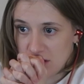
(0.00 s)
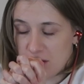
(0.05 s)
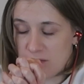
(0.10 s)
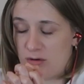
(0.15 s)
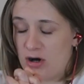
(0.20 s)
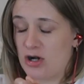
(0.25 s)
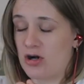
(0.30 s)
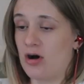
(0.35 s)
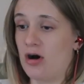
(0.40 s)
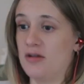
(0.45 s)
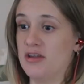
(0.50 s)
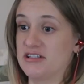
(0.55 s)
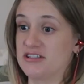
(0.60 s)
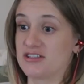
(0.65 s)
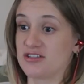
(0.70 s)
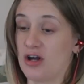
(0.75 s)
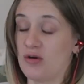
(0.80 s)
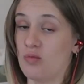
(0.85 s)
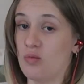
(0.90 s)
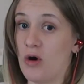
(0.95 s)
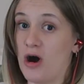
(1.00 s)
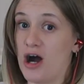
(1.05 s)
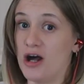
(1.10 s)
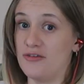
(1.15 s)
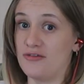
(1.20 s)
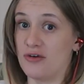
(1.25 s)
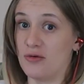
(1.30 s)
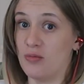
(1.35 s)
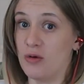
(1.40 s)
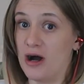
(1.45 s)
Oh my God, this is like
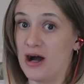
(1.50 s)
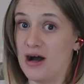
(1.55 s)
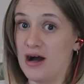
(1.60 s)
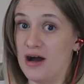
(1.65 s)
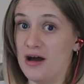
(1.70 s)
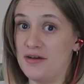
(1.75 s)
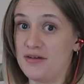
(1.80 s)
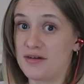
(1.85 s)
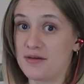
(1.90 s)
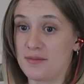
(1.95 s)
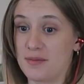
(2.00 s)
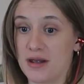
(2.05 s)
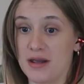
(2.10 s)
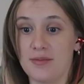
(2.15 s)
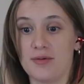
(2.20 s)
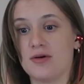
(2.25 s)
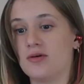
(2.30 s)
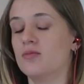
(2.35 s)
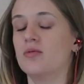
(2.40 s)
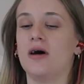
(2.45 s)
word for word, people.